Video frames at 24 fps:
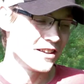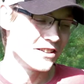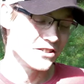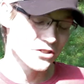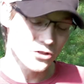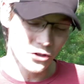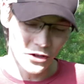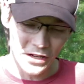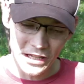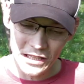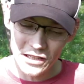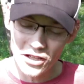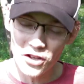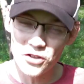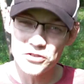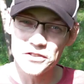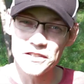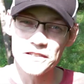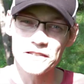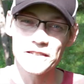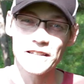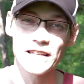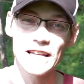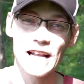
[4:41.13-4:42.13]
So he
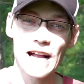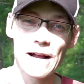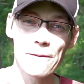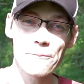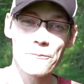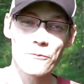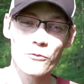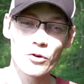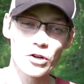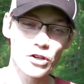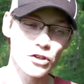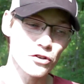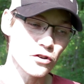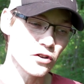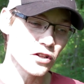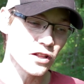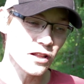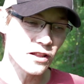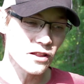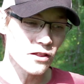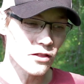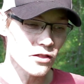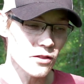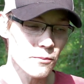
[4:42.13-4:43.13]
loads this thing up. We're
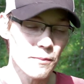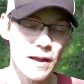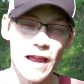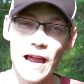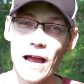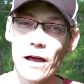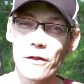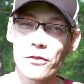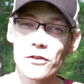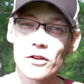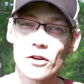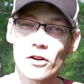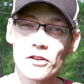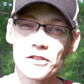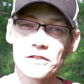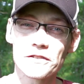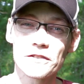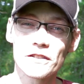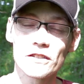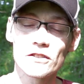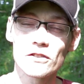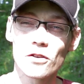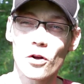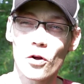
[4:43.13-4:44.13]
doing the math, you know,
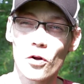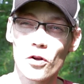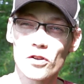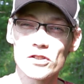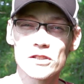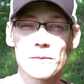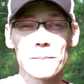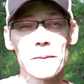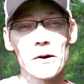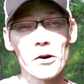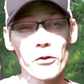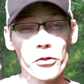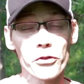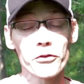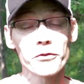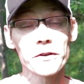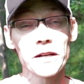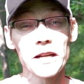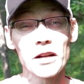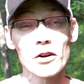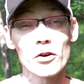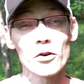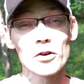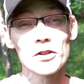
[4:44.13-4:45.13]
this thing holds about
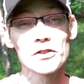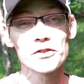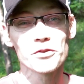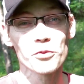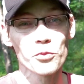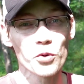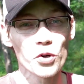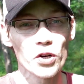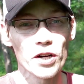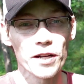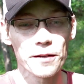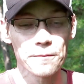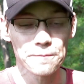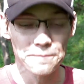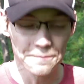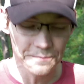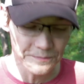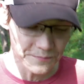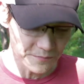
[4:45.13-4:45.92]
3 cords of wood,